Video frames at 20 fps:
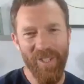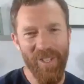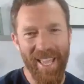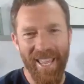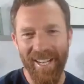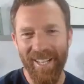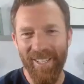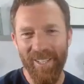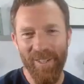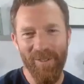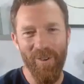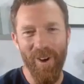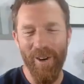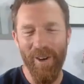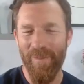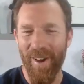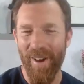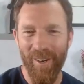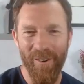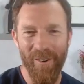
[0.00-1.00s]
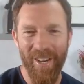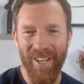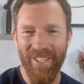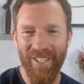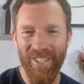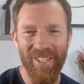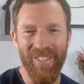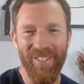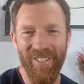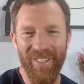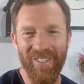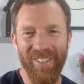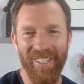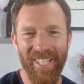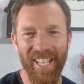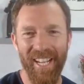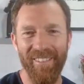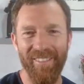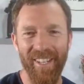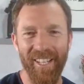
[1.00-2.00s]
just led into one of my questions, which was
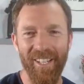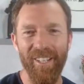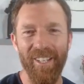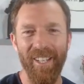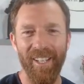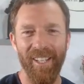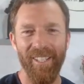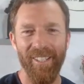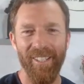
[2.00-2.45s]
going to be,